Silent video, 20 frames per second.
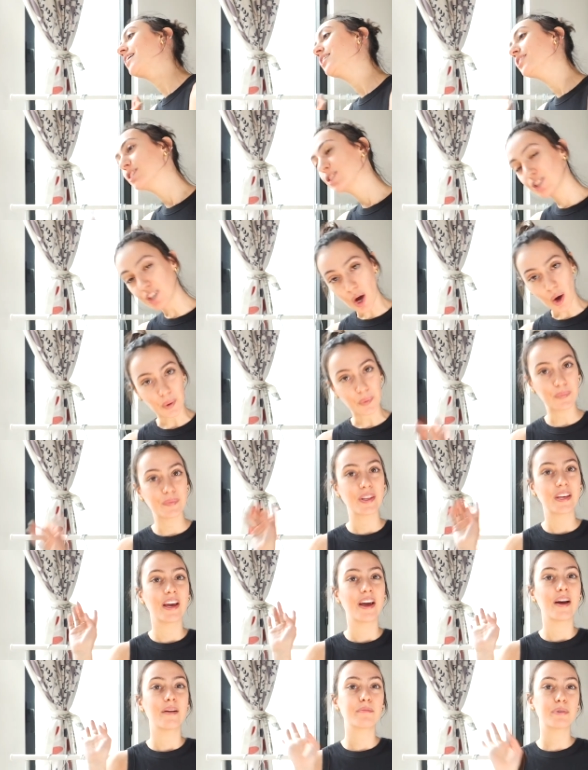So
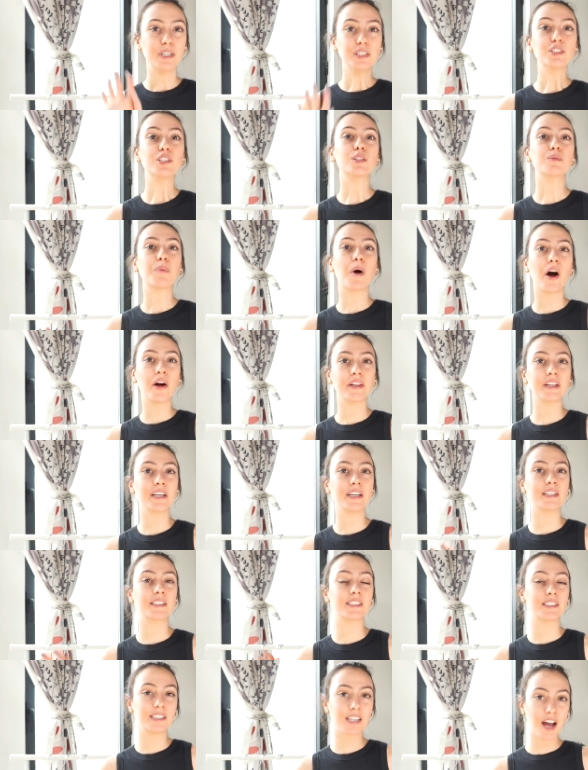Princess Polly
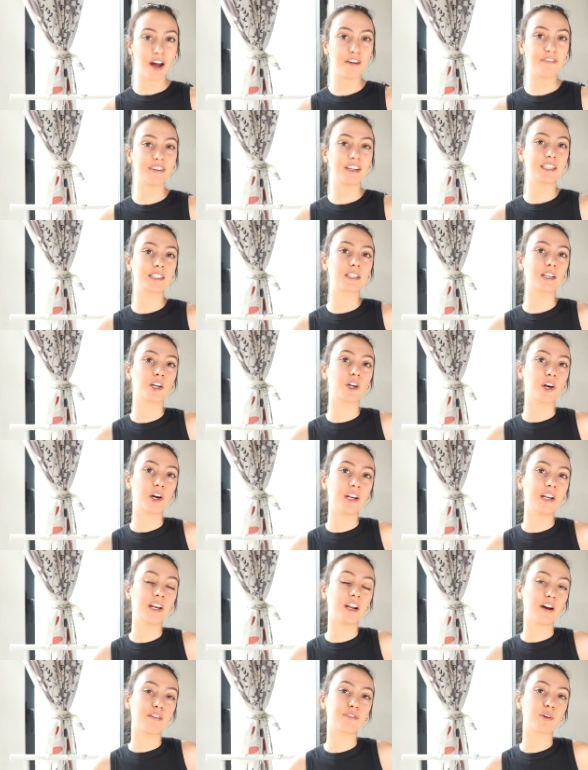stuff is good
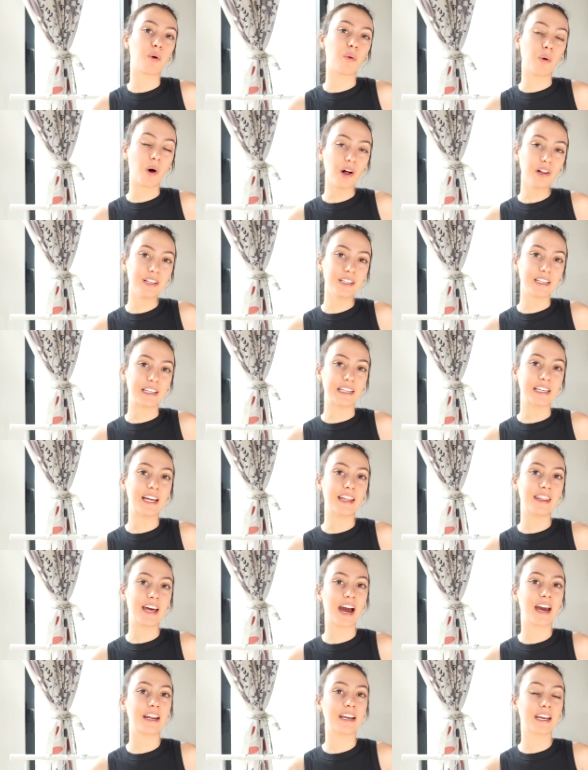enough quality
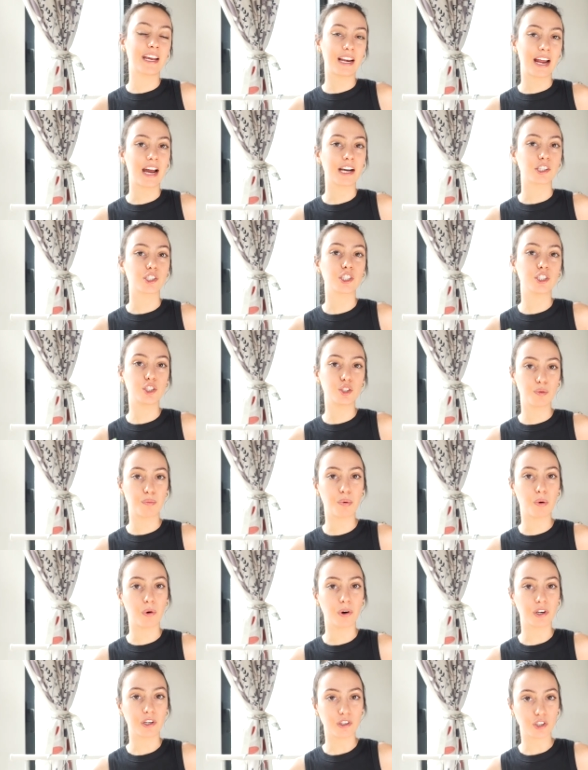that it can actually
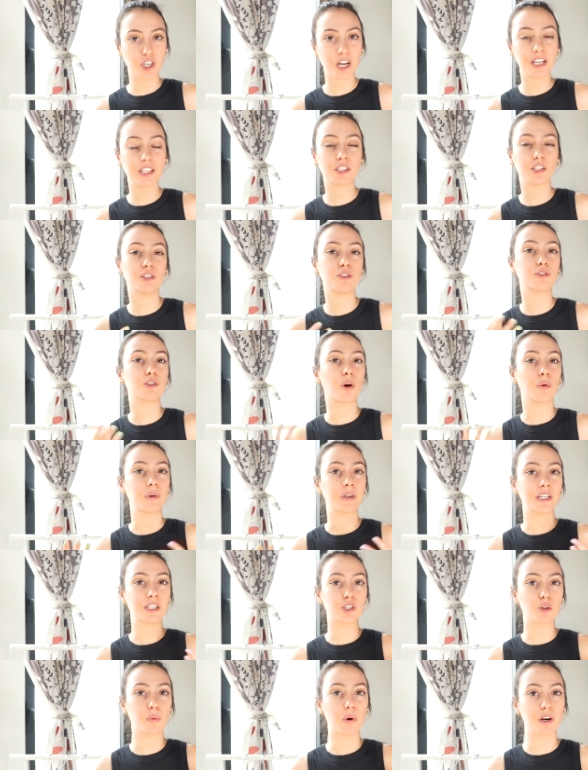support your chest and you don't
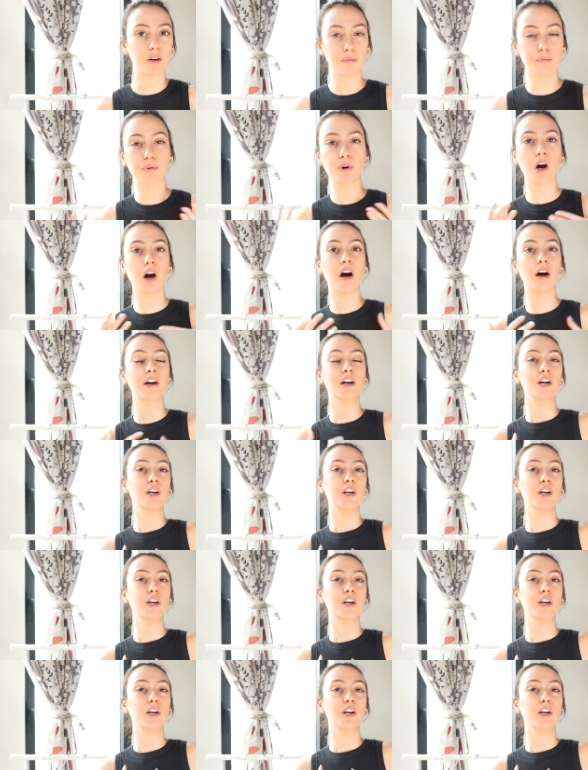need to wear a bra.